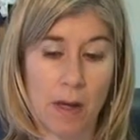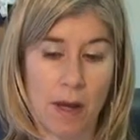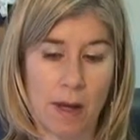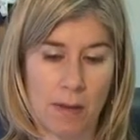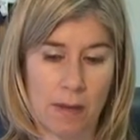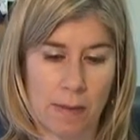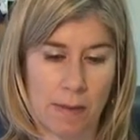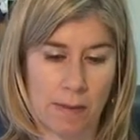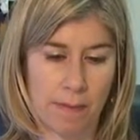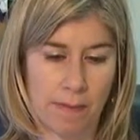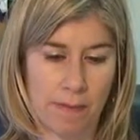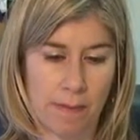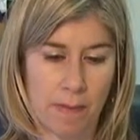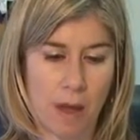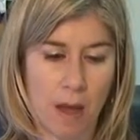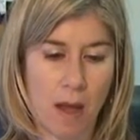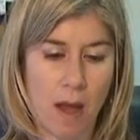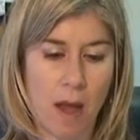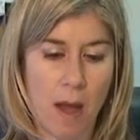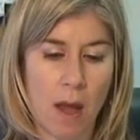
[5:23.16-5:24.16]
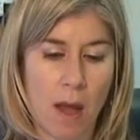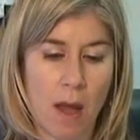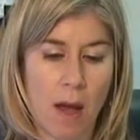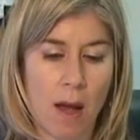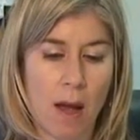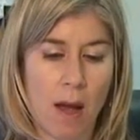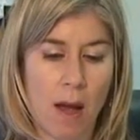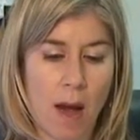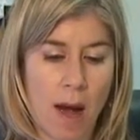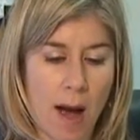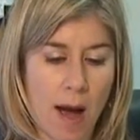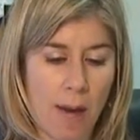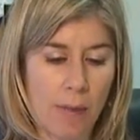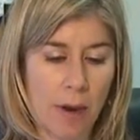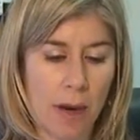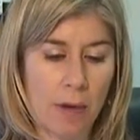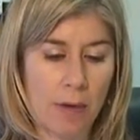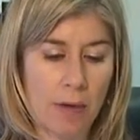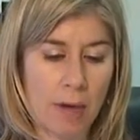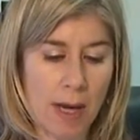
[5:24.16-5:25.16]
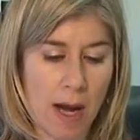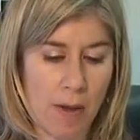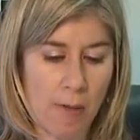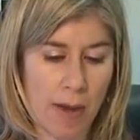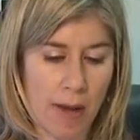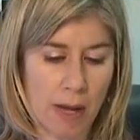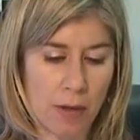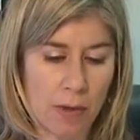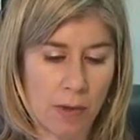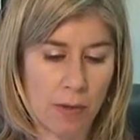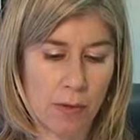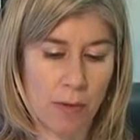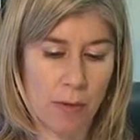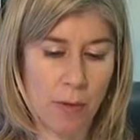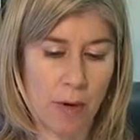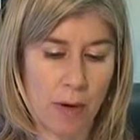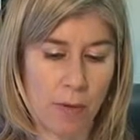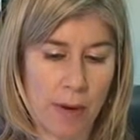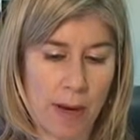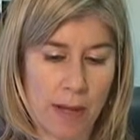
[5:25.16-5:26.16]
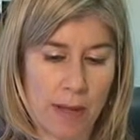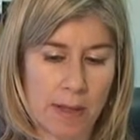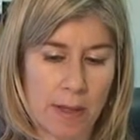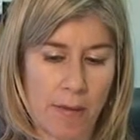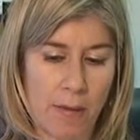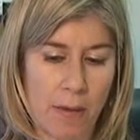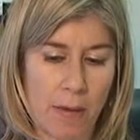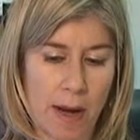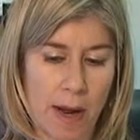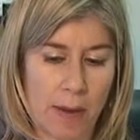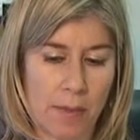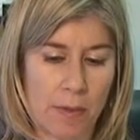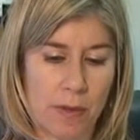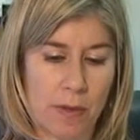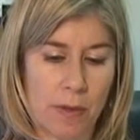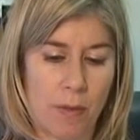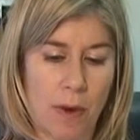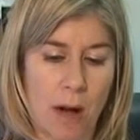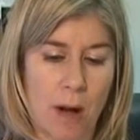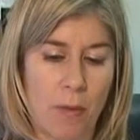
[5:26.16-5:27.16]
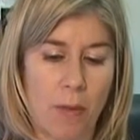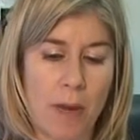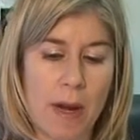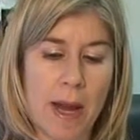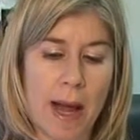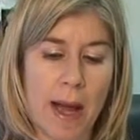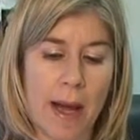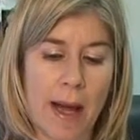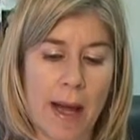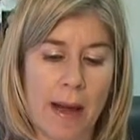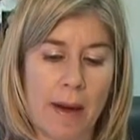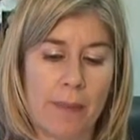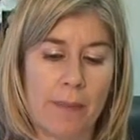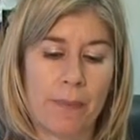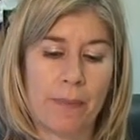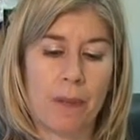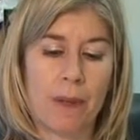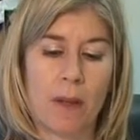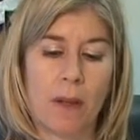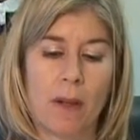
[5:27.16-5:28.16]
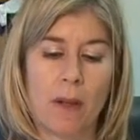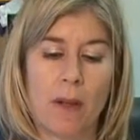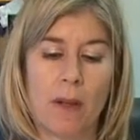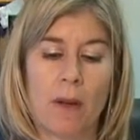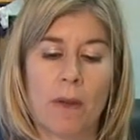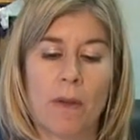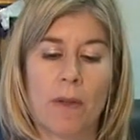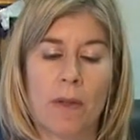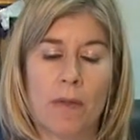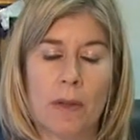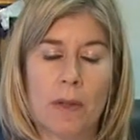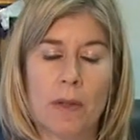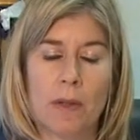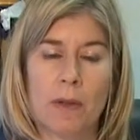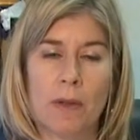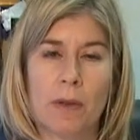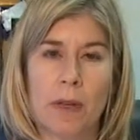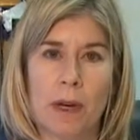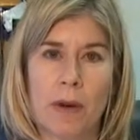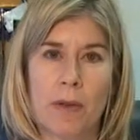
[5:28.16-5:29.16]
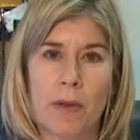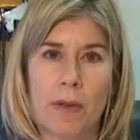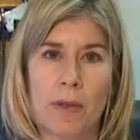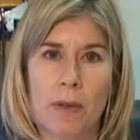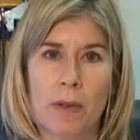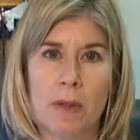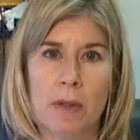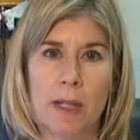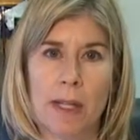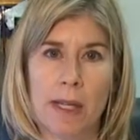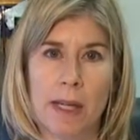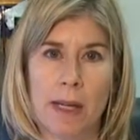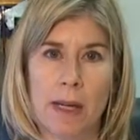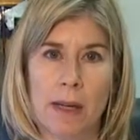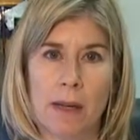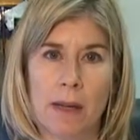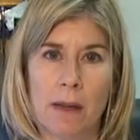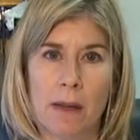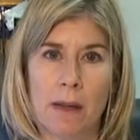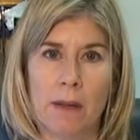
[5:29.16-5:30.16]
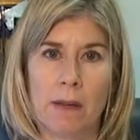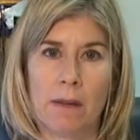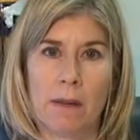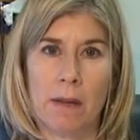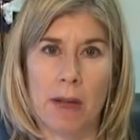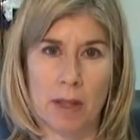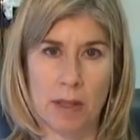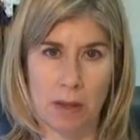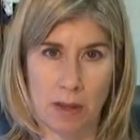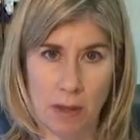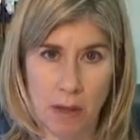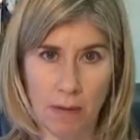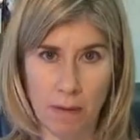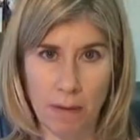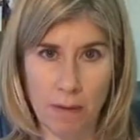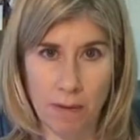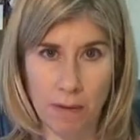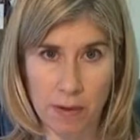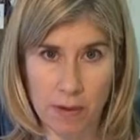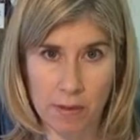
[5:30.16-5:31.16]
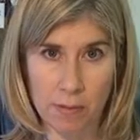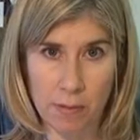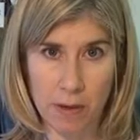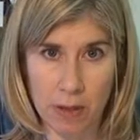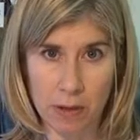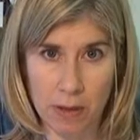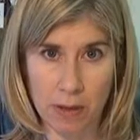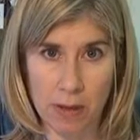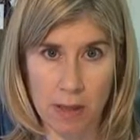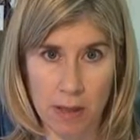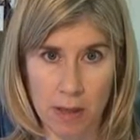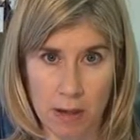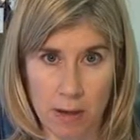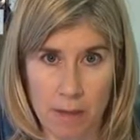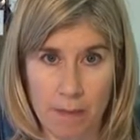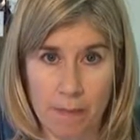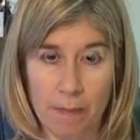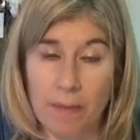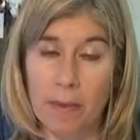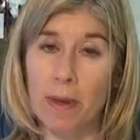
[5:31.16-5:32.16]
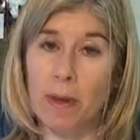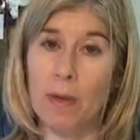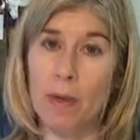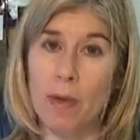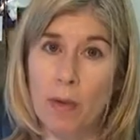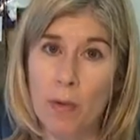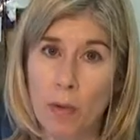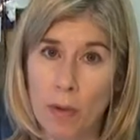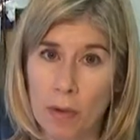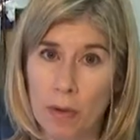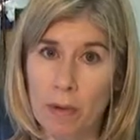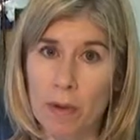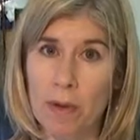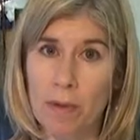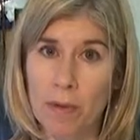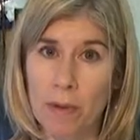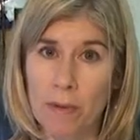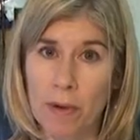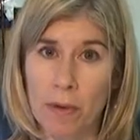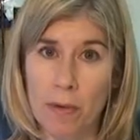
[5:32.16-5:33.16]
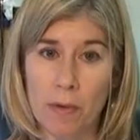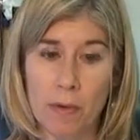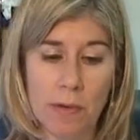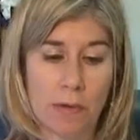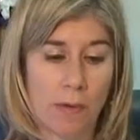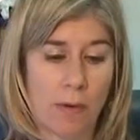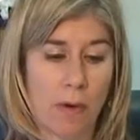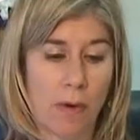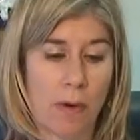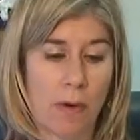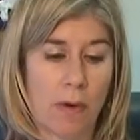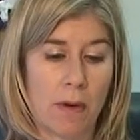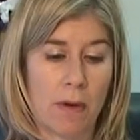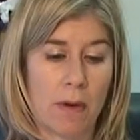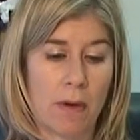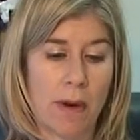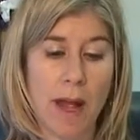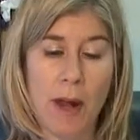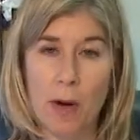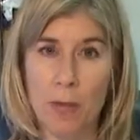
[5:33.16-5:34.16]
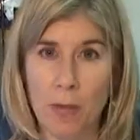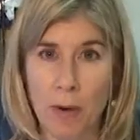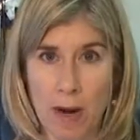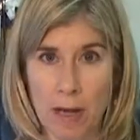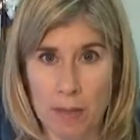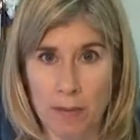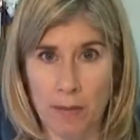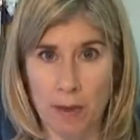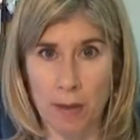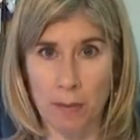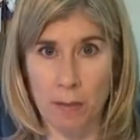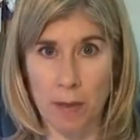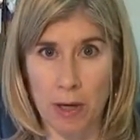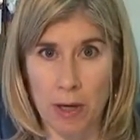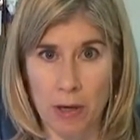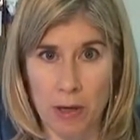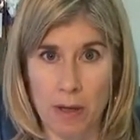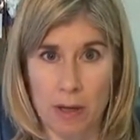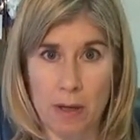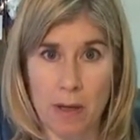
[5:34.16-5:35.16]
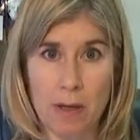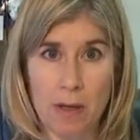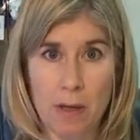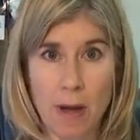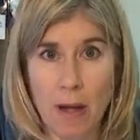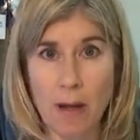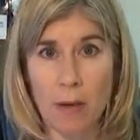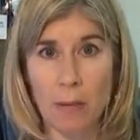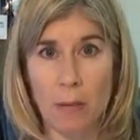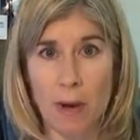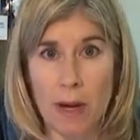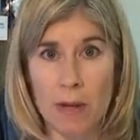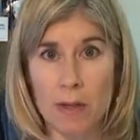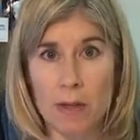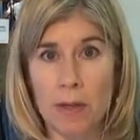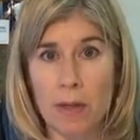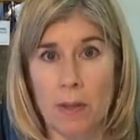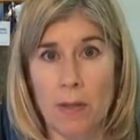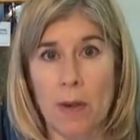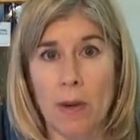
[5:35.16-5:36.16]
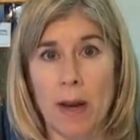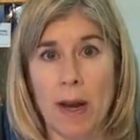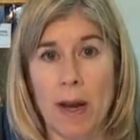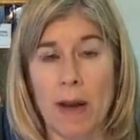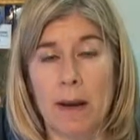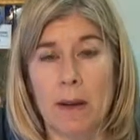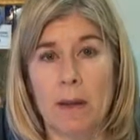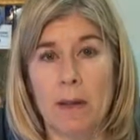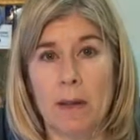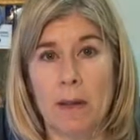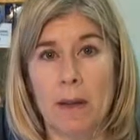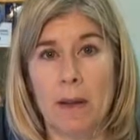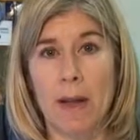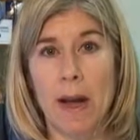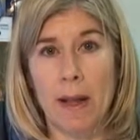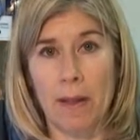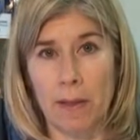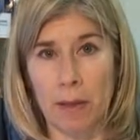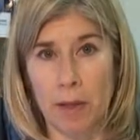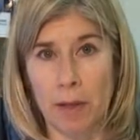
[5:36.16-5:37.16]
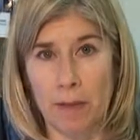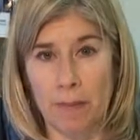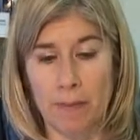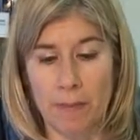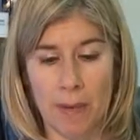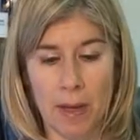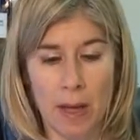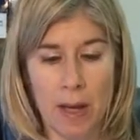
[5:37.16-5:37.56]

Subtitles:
Yes. Under the town manager's report, we had several items as well. We had fiscal year 13, that's the current budget year, quarterly reviews for enterprise fund budgets, solid waste, sewer, and Island Home.